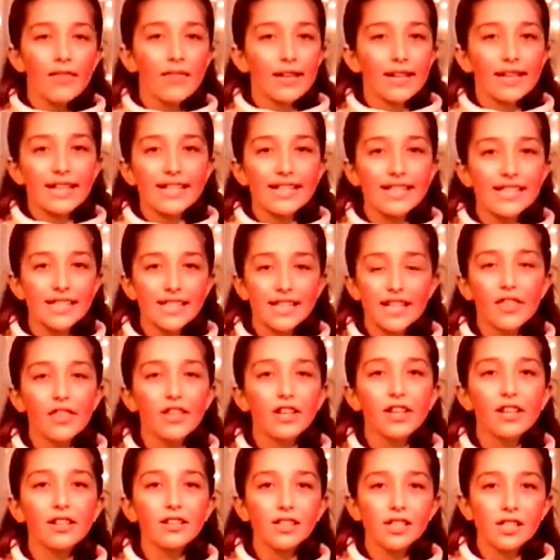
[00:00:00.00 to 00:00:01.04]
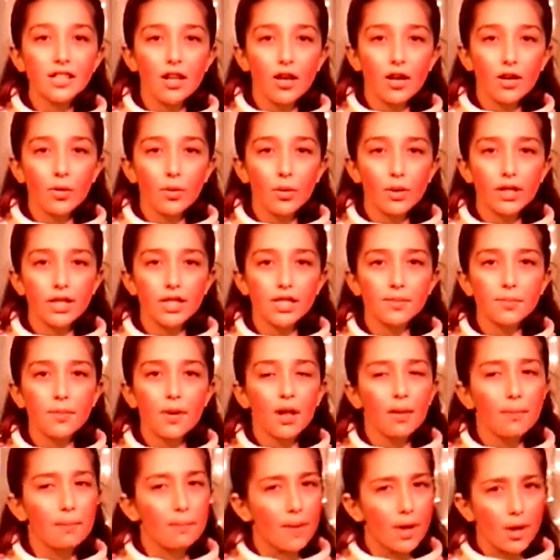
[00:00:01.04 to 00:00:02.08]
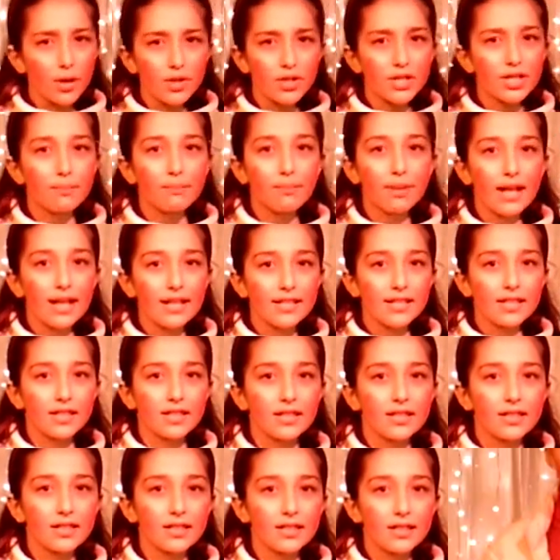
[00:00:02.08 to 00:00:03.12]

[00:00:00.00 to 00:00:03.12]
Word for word: Then he slithered and slunk for the smell most unpleasant,